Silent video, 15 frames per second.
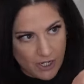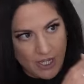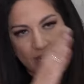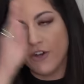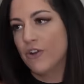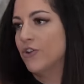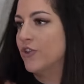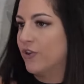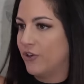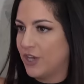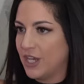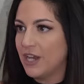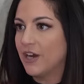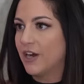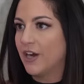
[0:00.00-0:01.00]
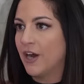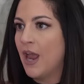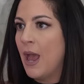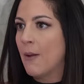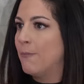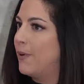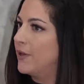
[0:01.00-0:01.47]
here, you're here,
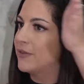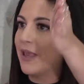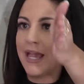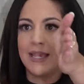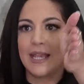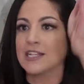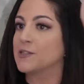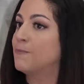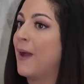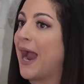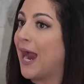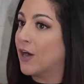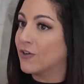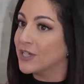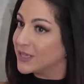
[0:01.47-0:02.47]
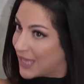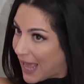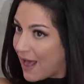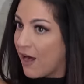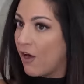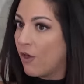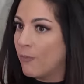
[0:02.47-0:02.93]
but like it's
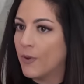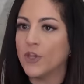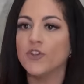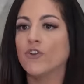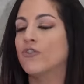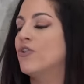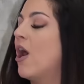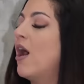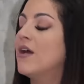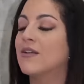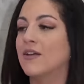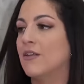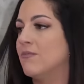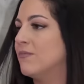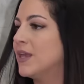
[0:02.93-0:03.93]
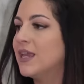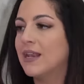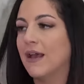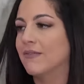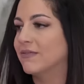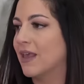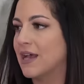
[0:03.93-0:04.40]
parallel, but you're not going to meet
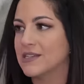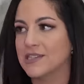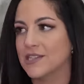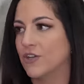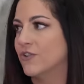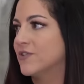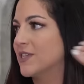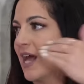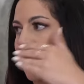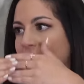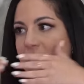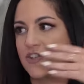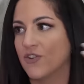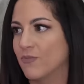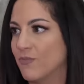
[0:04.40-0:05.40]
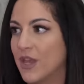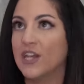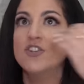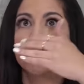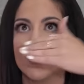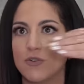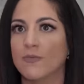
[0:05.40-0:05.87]
unless there's that
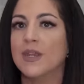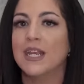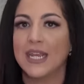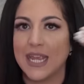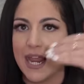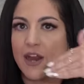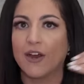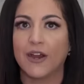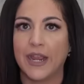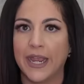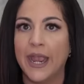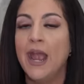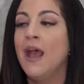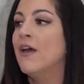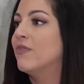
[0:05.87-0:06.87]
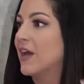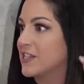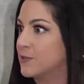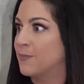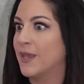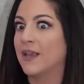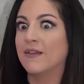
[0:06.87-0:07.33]
intermediary
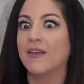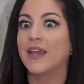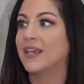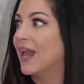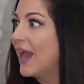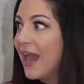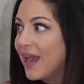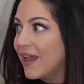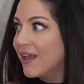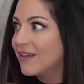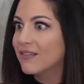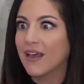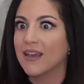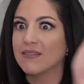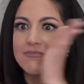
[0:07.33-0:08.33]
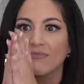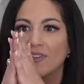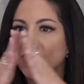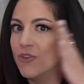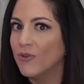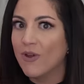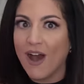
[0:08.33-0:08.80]
that's being like, hey, like you